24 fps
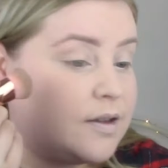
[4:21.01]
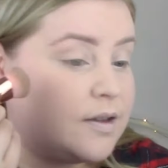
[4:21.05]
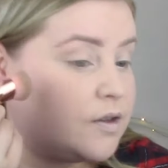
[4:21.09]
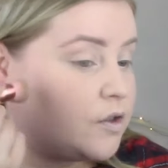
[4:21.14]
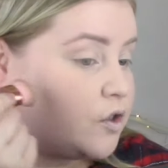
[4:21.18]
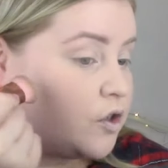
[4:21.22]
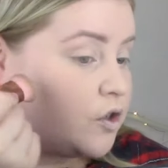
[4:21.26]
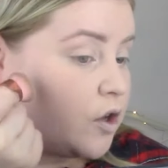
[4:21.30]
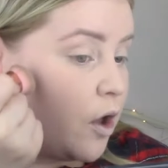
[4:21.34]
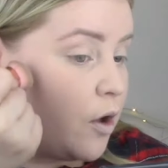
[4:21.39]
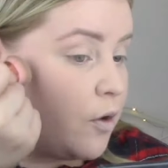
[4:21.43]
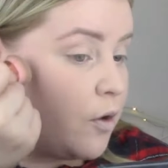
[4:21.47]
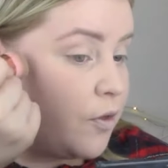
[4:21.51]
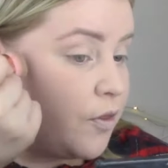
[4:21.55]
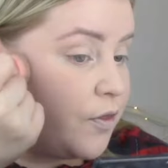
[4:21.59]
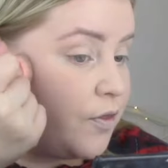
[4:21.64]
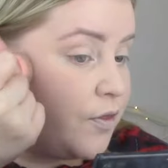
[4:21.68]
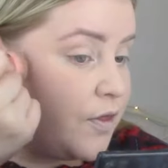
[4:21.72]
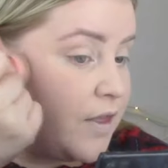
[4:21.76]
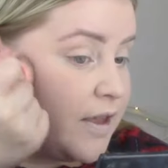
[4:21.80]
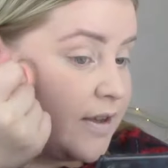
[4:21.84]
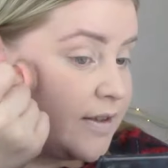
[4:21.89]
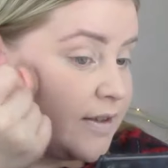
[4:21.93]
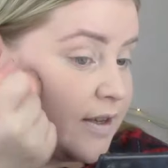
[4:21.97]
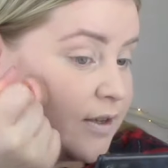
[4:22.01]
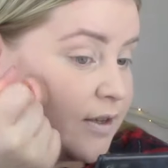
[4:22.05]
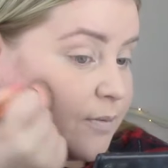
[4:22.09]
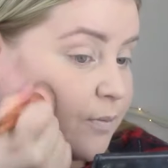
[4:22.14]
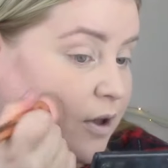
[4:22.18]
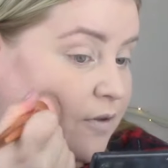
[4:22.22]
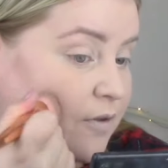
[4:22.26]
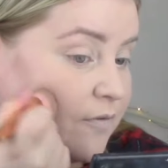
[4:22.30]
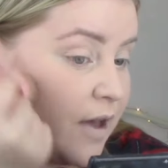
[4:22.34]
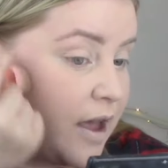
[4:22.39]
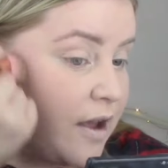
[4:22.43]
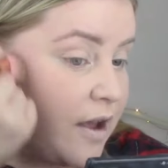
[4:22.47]
So this is
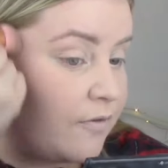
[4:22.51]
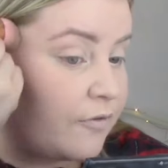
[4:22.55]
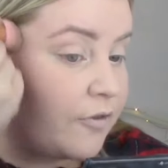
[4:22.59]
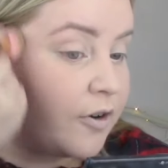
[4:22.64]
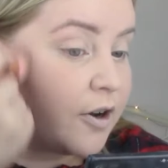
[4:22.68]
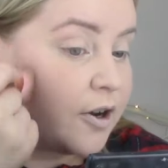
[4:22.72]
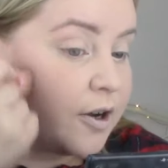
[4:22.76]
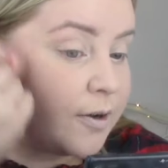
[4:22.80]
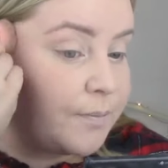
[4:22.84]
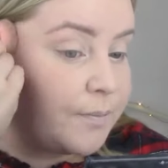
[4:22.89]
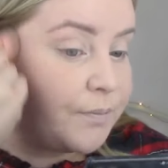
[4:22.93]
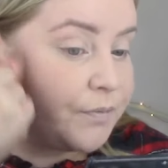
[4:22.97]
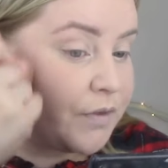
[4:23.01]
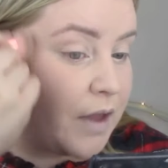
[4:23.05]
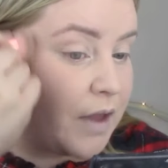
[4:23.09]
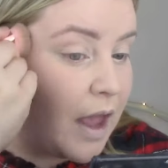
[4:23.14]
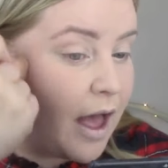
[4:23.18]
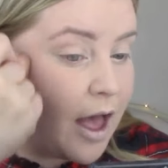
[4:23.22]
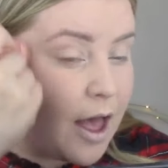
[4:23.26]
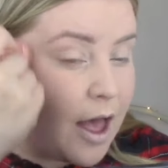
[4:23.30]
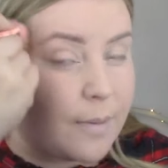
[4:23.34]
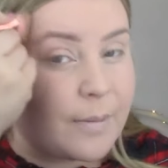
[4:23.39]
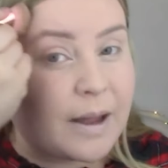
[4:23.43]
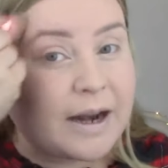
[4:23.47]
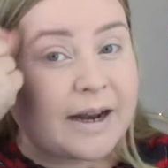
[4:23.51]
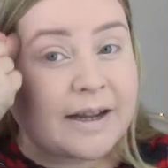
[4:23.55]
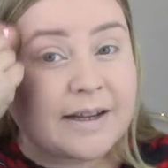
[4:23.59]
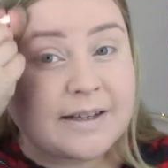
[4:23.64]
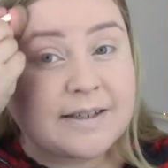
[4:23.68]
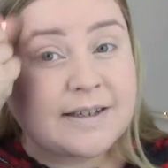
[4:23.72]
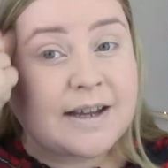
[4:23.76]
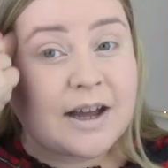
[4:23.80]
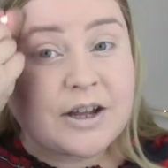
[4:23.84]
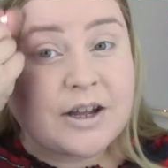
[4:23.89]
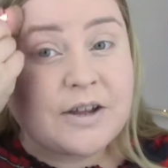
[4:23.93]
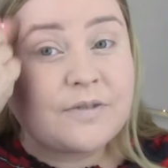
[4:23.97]
my favourite, and I
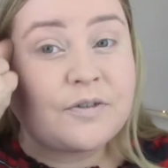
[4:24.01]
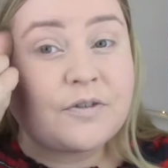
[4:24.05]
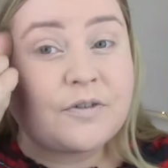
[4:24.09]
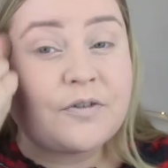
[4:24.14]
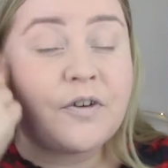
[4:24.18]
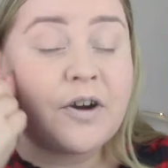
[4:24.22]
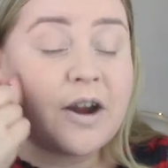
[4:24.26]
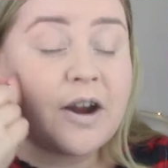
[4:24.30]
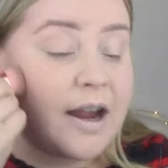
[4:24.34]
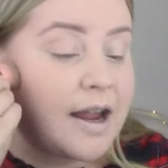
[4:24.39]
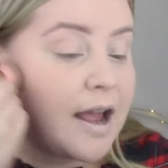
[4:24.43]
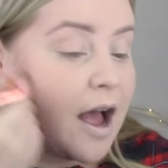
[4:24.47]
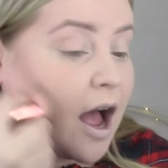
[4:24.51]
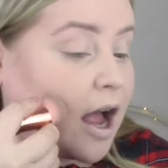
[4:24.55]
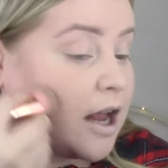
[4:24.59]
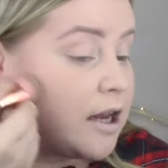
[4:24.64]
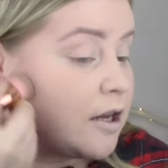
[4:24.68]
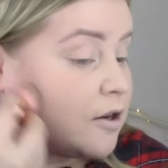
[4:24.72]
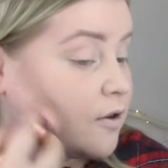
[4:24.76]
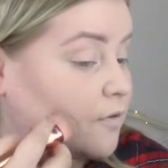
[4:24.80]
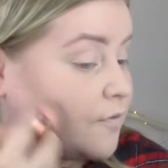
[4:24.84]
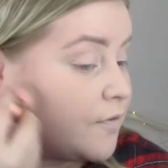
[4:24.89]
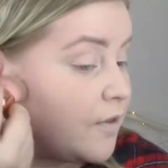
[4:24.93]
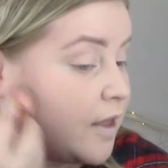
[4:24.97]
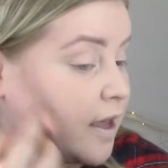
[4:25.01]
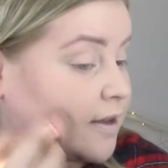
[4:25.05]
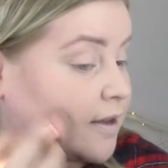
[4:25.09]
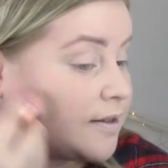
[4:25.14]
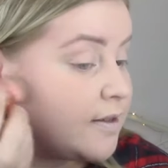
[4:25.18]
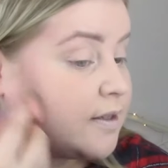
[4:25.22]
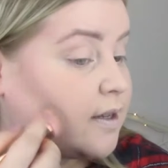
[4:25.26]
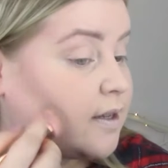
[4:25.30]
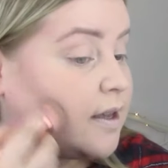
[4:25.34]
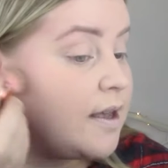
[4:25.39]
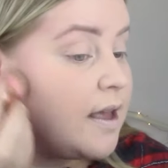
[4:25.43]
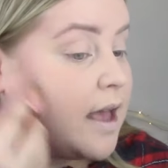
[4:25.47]
can tell you for free, I love
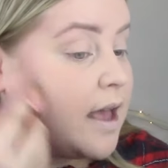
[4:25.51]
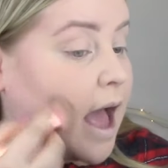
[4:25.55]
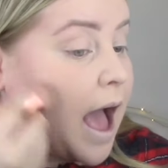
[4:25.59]
this.